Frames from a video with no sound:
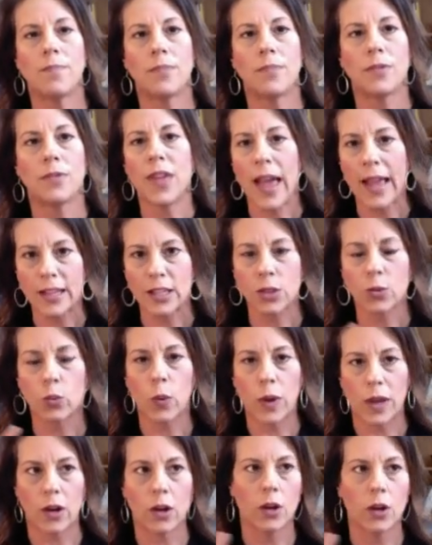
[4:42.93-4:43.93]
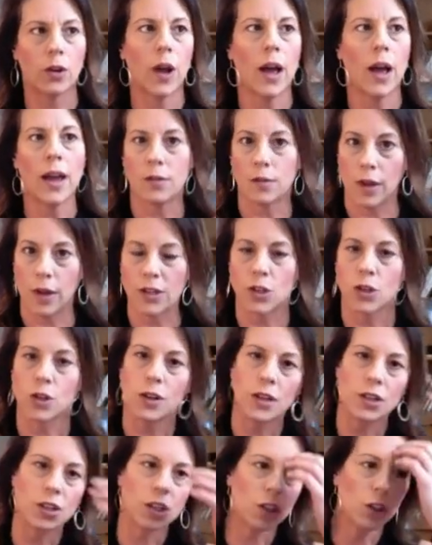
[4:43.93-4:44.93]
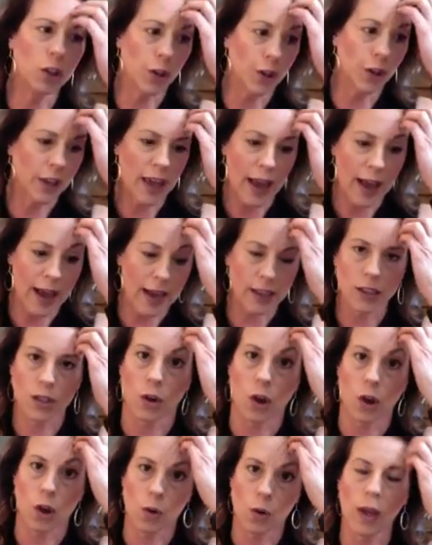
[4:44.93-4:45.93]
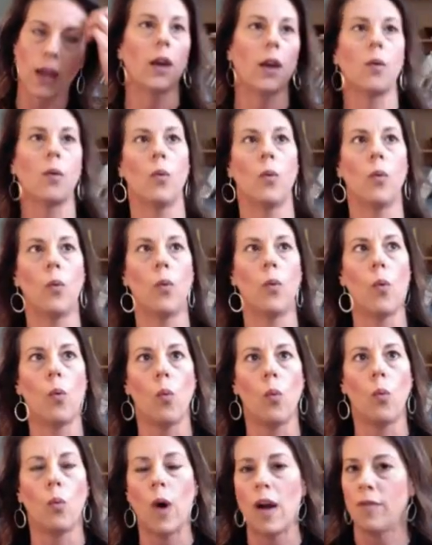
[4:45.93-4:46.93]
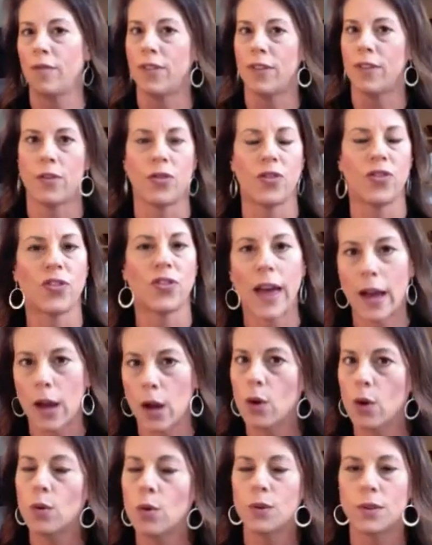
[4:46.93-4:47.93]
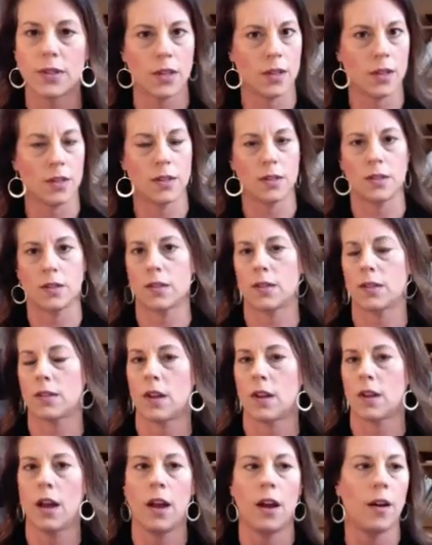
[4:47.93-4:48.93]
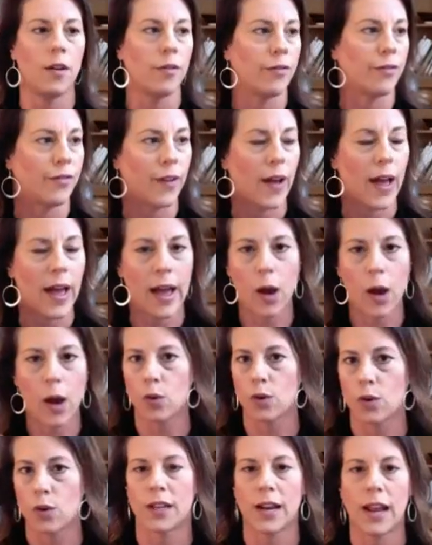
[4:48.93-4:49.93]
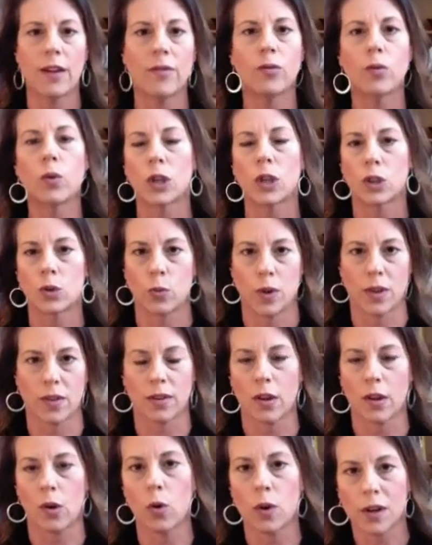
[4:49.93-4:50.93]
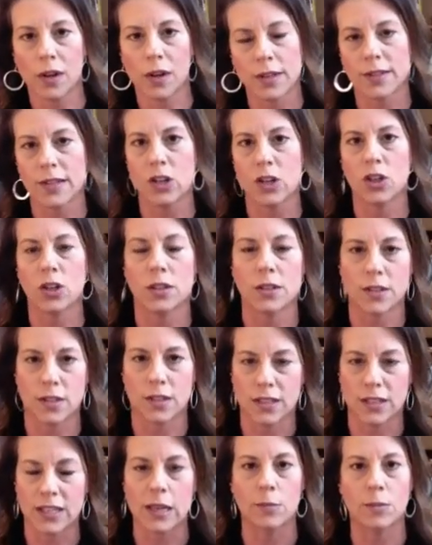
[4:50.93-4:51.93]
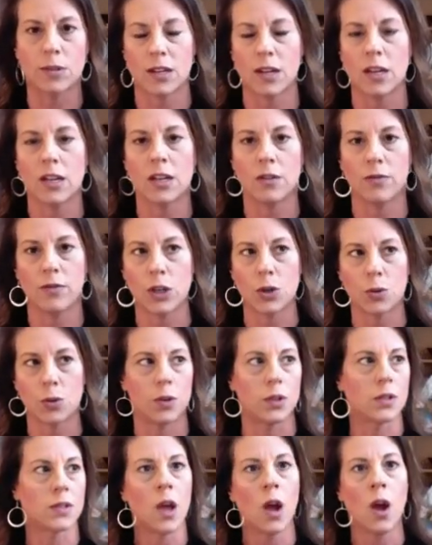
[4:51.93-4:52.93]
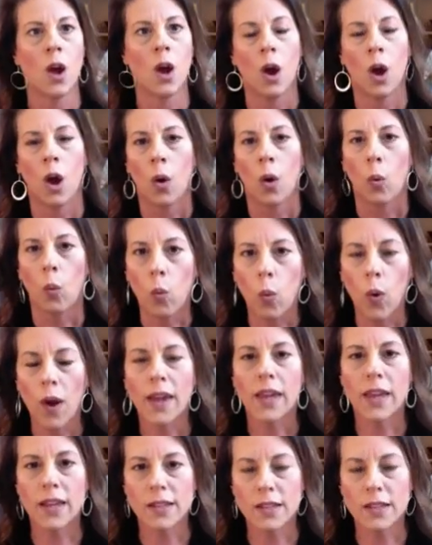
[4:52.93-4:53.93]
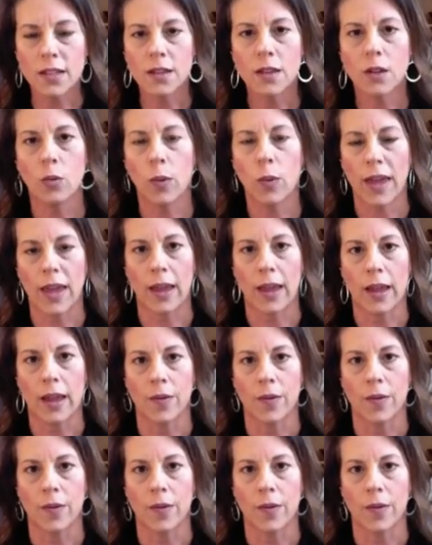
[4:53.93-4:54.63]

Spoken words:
that's where I started to look at, okay, of the thousands of hours that I've worked with organizations and teams and individuals, what gets in the way?